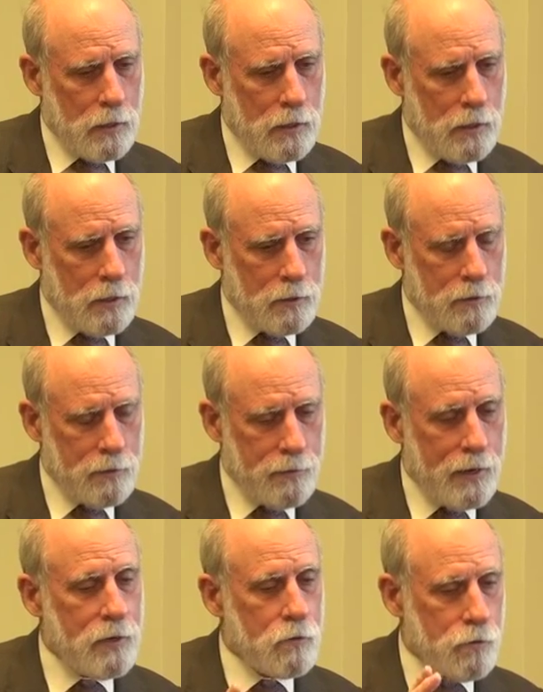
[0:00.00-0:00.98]
Uh,
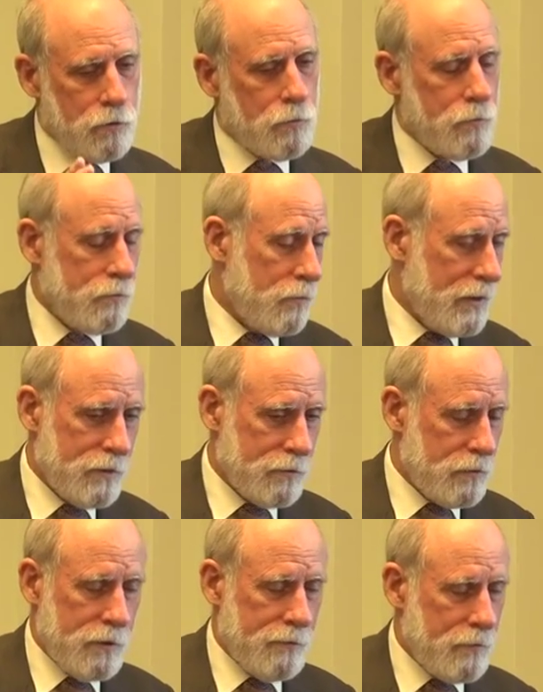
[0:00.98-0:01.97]
that group of about
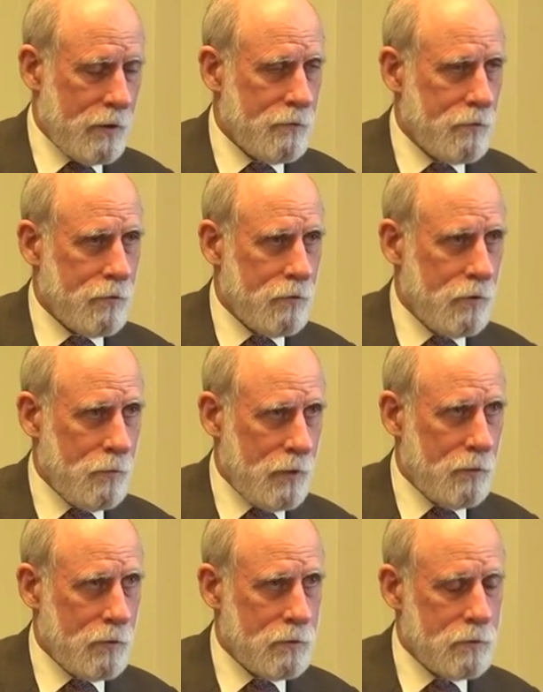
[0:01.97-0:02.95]
twenty-five or thirty
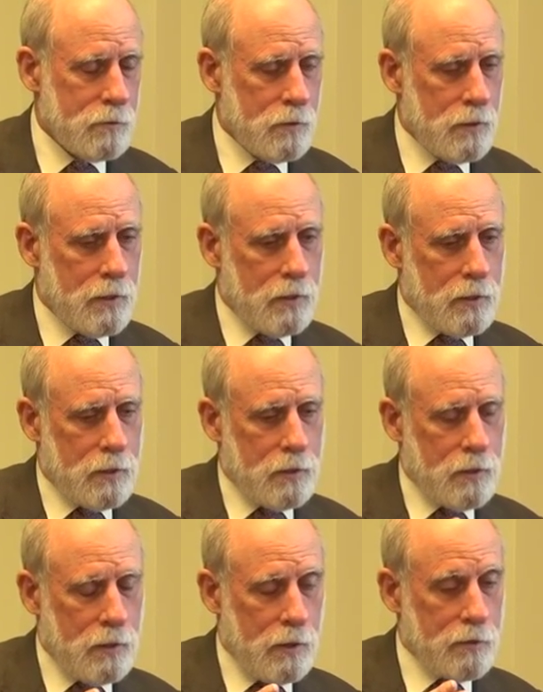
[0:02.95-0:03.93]
people
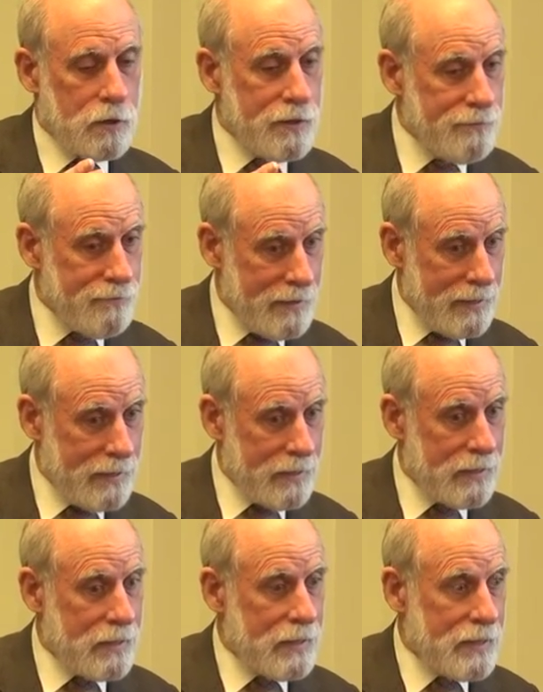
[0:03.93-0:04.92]
uh,
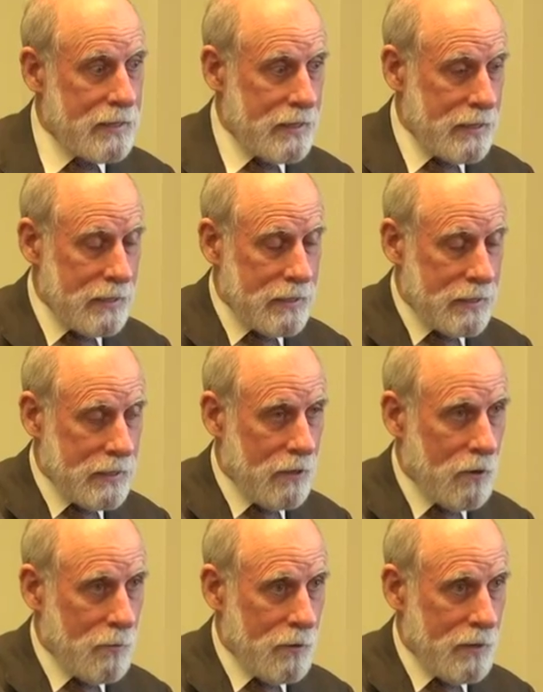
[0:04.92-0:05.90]
convenes, sees the
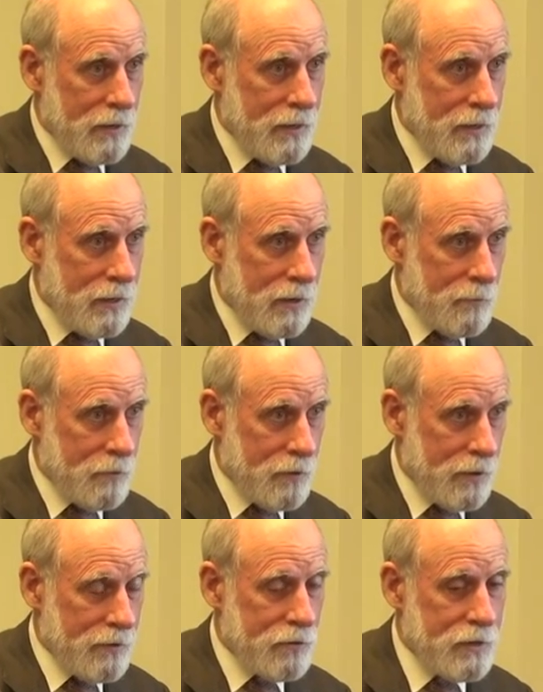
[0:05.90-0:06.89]
ARPANET in
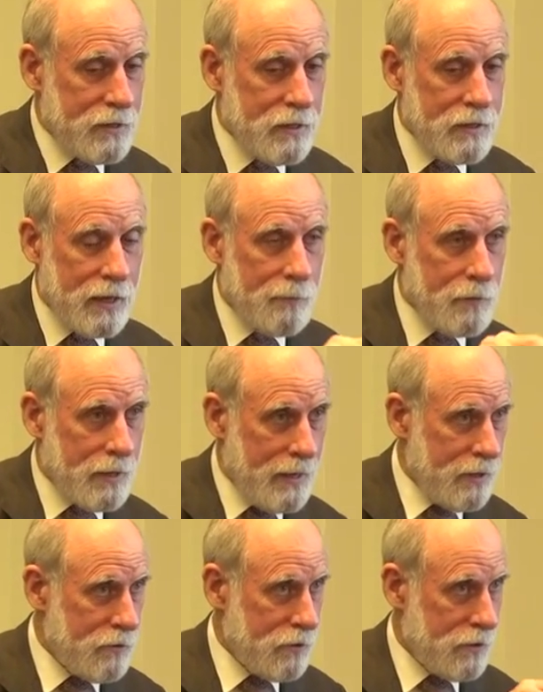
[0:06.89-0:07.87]
operation, sees
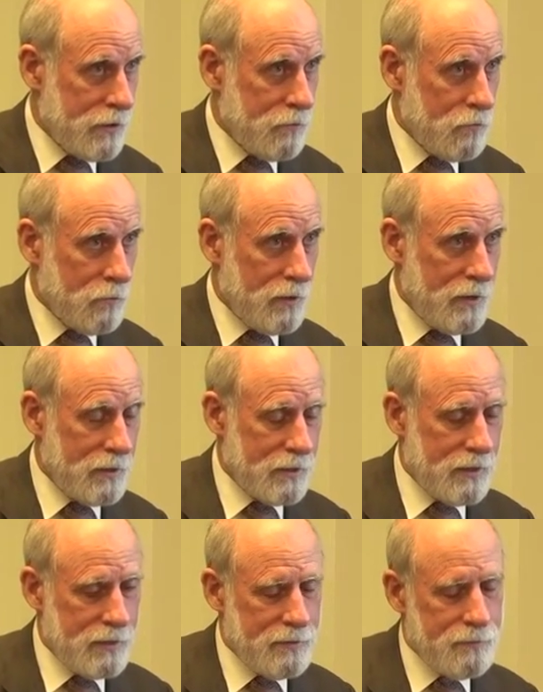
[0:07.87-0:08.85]
applications that were being
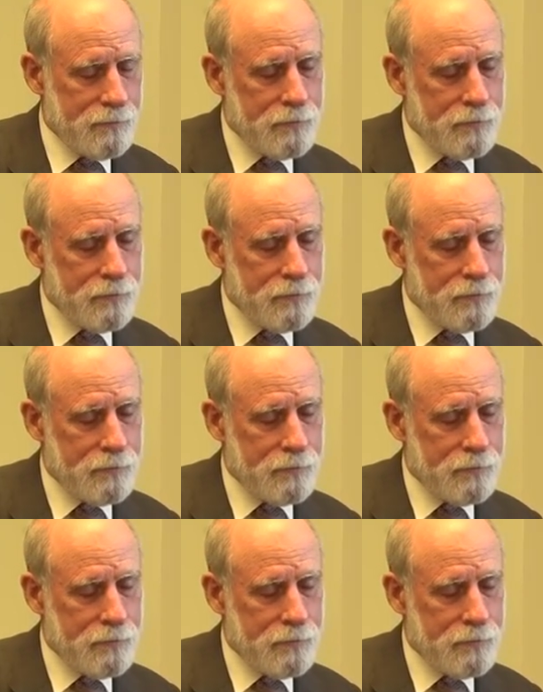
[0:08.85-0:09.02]
done,